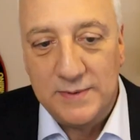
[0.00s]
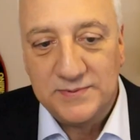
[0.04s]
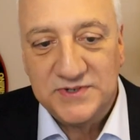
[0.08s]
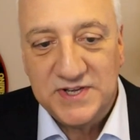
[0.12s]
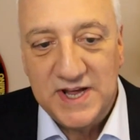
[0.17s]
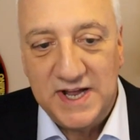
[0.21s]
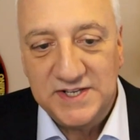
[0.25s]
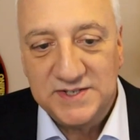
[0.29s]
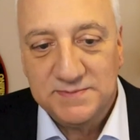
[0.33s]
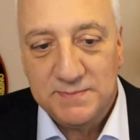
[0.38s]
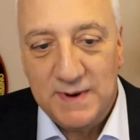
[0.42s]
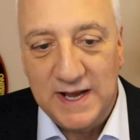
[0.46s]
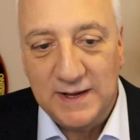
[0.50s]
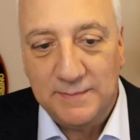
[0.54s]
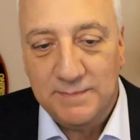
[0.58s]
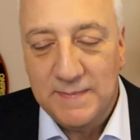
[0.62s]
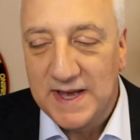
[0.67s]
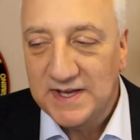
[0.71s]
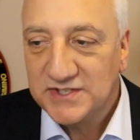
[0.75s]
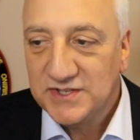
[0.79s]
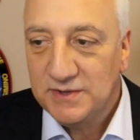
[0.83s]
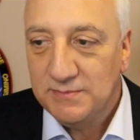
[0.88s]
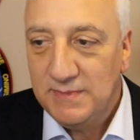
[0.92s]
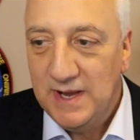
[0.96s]
website is
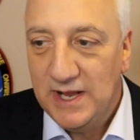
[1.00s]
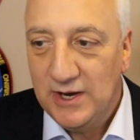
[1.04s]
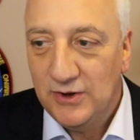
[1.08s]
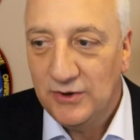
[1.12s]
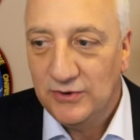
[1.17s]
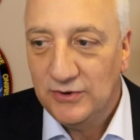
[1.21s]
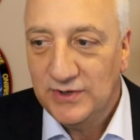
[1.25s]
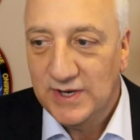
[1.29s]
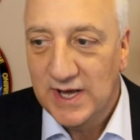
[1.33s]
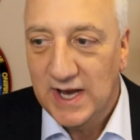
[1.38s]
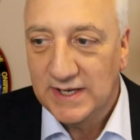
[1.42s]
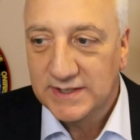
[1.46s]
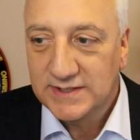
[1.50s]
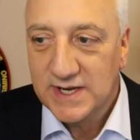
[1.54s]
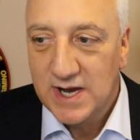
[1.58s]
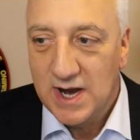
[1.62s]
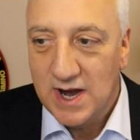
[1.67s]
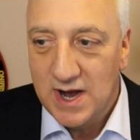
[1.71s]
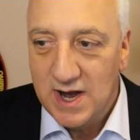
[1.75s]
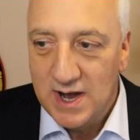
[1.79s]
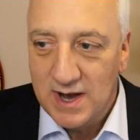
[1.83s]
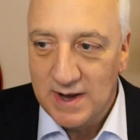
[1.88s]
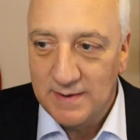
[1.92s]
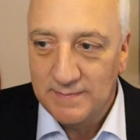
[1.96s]

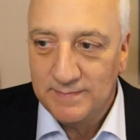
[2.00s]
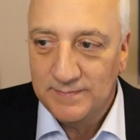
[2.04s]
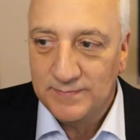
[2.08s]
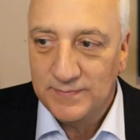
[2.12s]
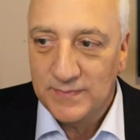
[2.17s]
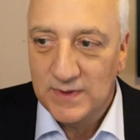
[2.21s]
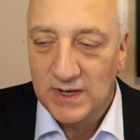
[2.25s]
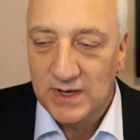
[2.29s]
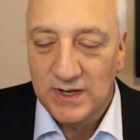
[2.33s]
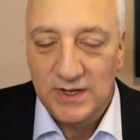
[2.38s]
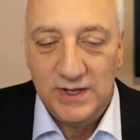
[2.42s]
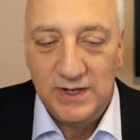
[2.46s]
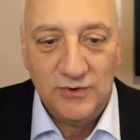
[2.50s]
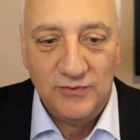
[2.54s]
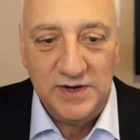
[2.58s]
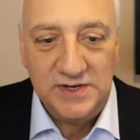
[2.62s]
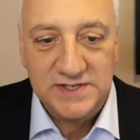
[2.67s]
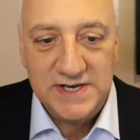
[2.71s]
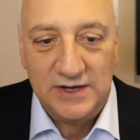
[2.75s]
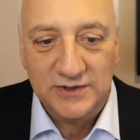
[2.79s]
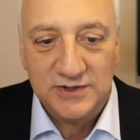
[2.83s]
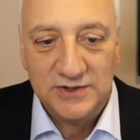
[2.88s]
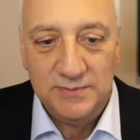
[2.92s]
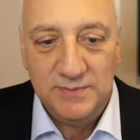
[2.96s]
mikemassimino.com. Uh, you can reach
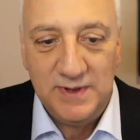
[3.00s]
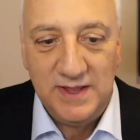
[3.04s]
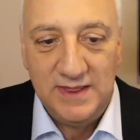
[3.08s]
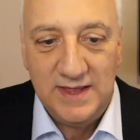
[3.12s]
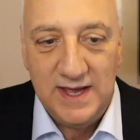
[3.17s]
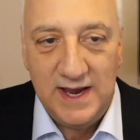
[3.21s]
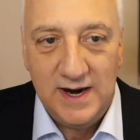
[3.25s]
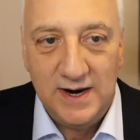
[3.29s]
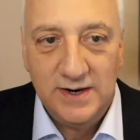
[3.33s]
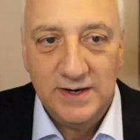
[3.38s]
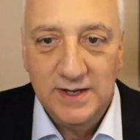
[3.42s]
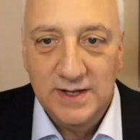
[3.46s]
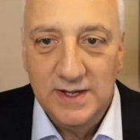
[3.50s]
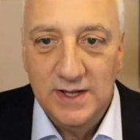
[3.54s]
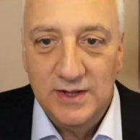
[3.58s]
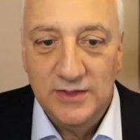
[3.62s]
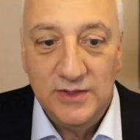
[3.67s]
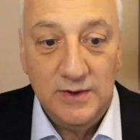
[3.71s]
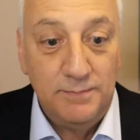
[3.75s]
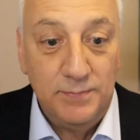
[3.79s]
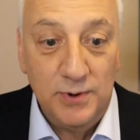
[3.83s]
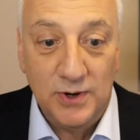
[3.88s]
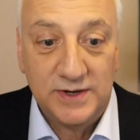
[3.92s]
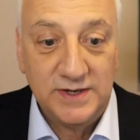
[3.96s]
out to me there.
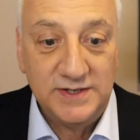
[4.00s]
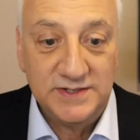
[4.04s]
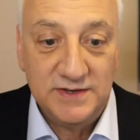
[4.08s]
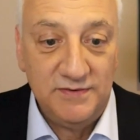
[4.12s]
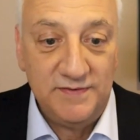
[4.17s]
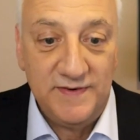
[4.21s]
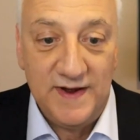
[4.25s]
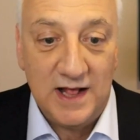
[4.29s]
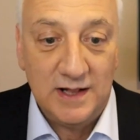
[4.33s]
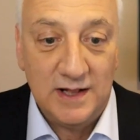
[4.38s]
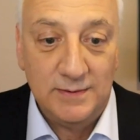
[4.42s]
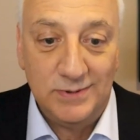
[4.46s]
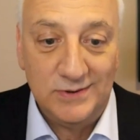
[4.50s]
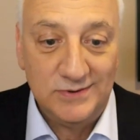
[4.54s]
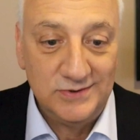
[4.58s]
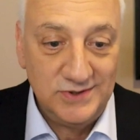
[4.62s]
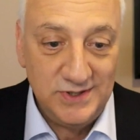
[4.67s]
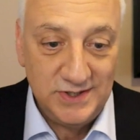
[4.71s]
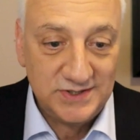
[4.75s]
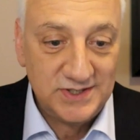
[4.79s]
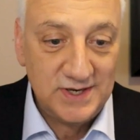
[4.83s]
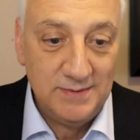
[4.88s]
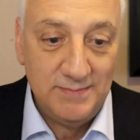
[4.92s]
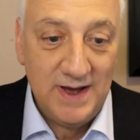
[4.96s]
The book is available
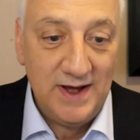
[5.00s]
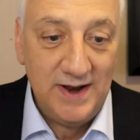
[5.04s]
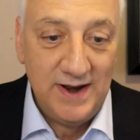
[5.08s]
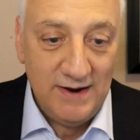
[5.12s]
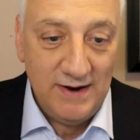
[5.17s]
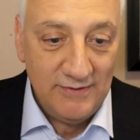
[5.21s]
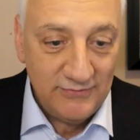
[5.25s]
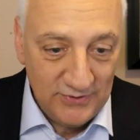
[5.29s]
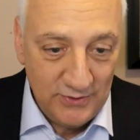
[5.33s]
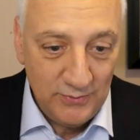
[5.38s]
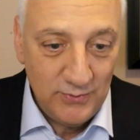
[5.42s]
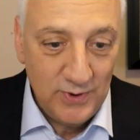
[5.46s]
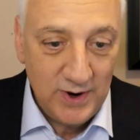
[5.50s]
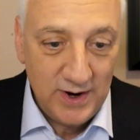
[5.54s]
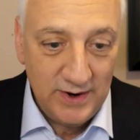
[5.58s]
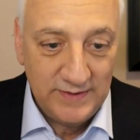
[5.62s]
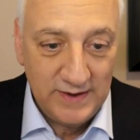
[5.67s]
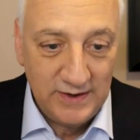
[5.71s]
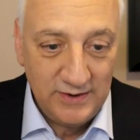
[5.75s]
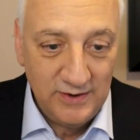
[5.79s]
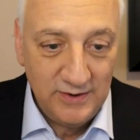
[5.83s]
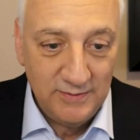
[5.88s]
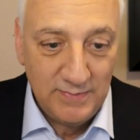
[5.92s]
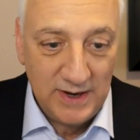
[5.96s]
just about
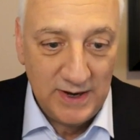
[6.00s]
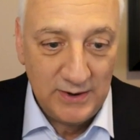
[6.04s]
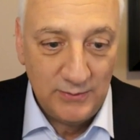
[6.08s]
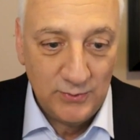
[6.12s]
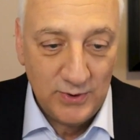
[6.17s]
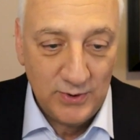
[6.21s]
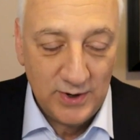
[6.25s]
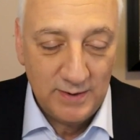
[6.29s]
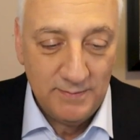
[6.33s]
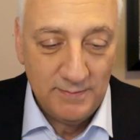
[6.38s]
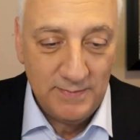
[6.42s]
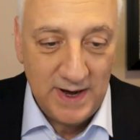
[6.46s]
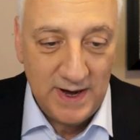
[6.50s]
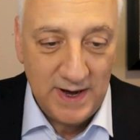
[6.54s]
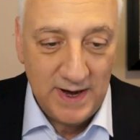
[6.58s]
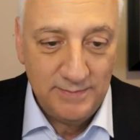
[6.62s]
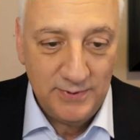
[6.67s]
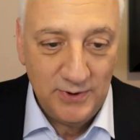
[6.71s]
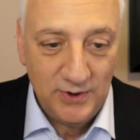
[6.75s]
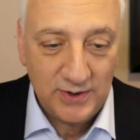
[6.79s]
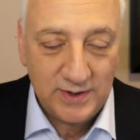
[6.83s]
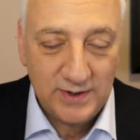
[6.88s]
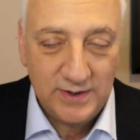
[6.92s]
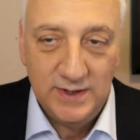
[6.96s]
everywhere that you might want to buy a
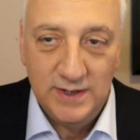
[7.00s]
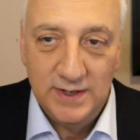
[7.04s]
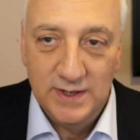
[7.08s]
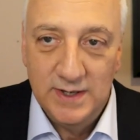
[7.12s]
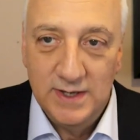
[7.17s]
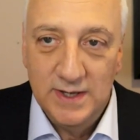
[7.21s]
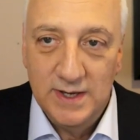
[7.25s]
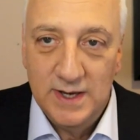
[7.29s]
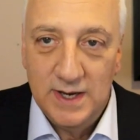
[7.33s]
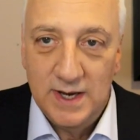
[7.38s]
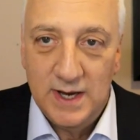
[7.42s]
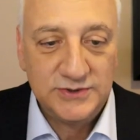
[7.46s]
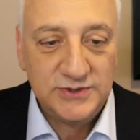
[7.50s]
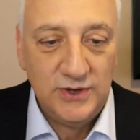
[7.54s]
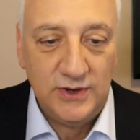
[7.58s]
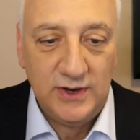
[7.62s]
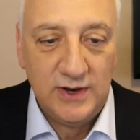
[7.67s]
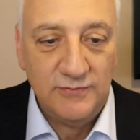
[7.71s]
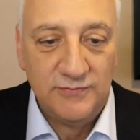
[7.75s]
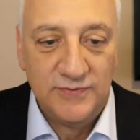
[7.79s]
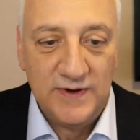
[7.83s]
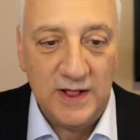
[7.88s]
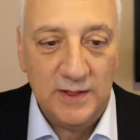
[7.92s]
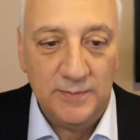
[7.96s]
book.
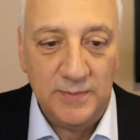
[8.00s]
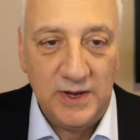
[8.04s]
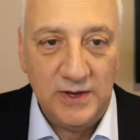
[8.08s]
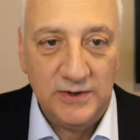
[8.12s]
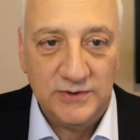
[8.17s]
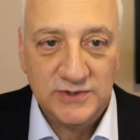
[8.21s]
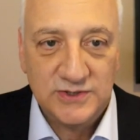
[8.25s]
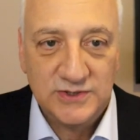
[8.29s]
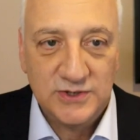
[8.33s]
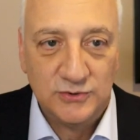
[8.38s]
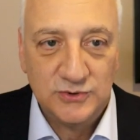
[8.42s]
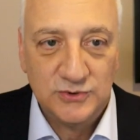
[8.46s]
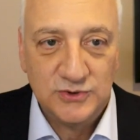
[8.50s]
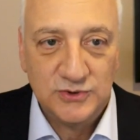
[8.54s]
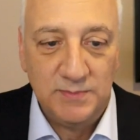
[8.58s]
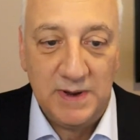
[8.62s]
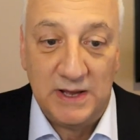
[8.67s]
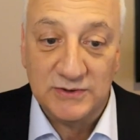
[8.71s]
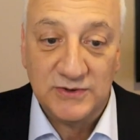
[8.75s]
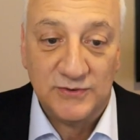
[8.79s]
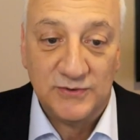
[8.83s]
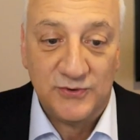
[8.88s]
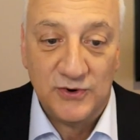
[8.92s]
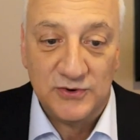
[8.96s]
Also, you can follow me on social
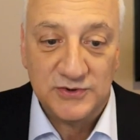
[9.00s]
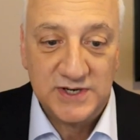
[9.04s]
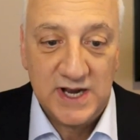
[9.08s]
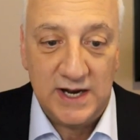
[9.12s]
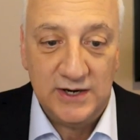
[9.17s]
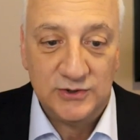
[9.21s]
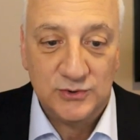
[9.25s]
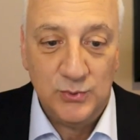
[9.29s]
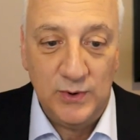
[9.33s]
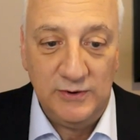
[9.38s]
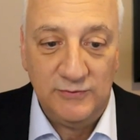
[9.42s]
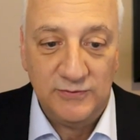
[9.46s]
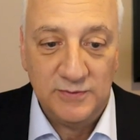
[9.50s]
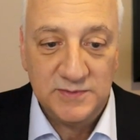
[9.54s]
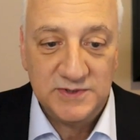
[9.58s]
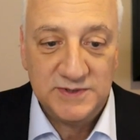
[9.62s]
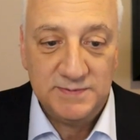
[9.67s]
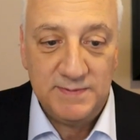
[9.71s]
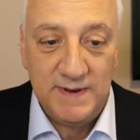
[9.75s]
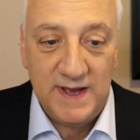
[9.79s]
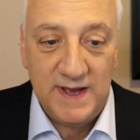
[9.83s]
media. I was the first guy to tweet from